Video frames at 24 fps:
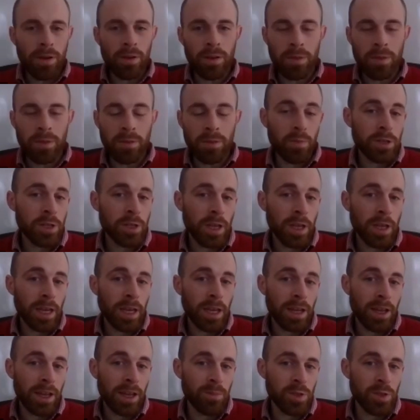I mean, budget
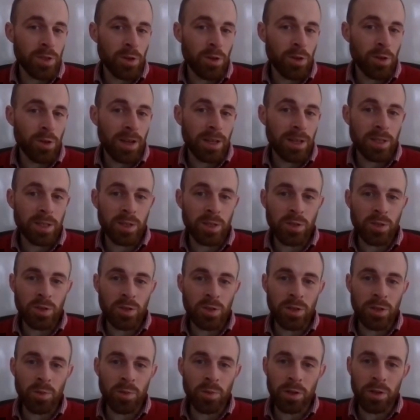kind of comes across as a
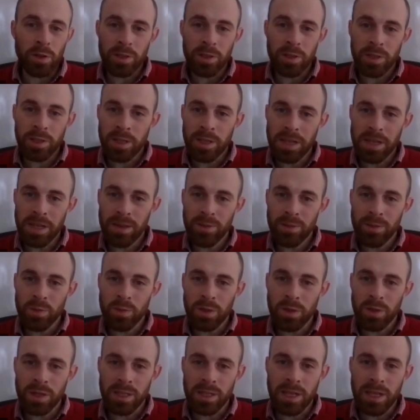dirty word sometimes
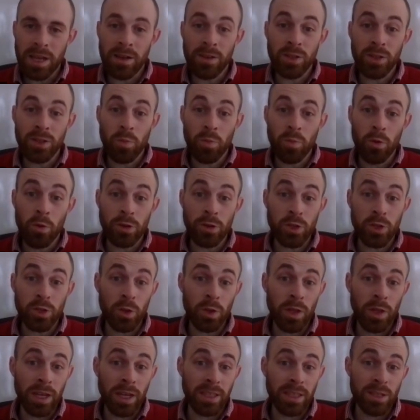where it sounds more so
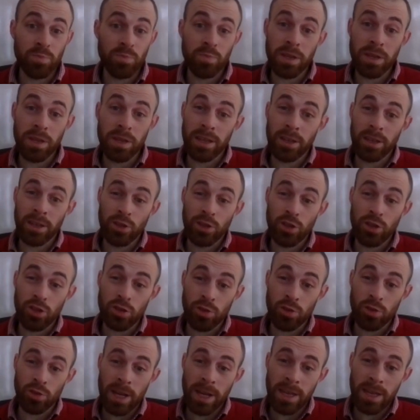like this big
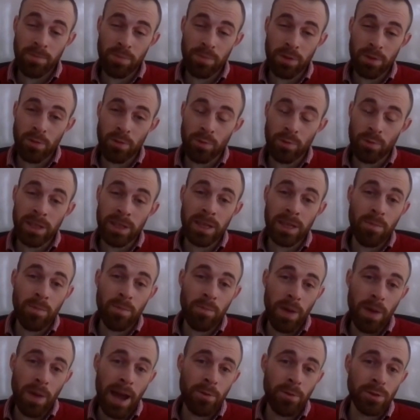constraint, but it really
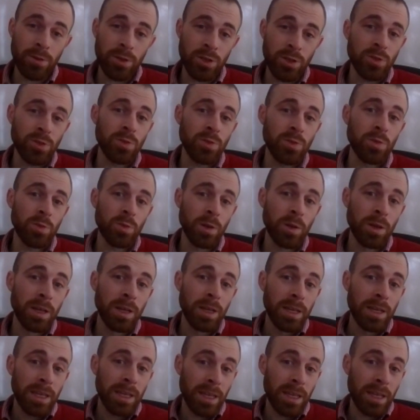empowers you
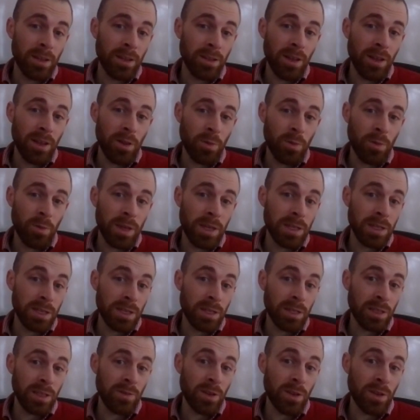in a lot of ways to
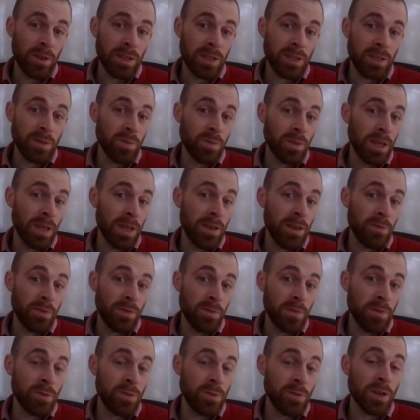live an awesome life.
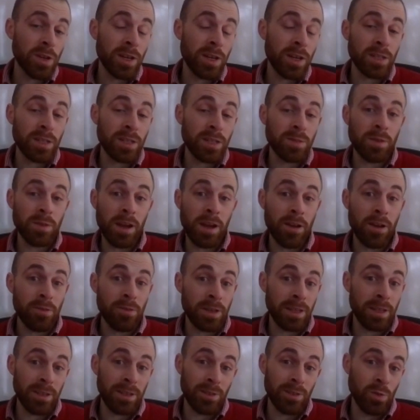I mean, you talked about how
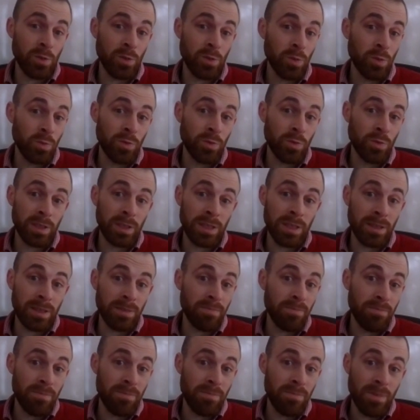like you really
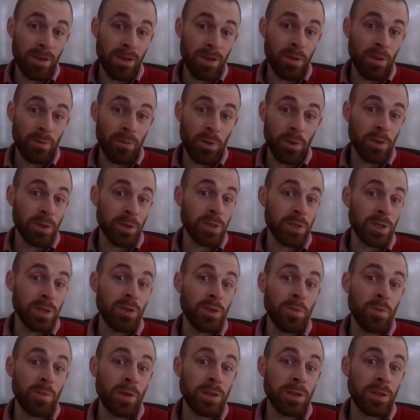are focused on your
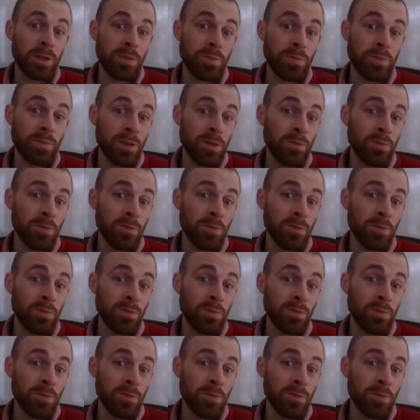budget, but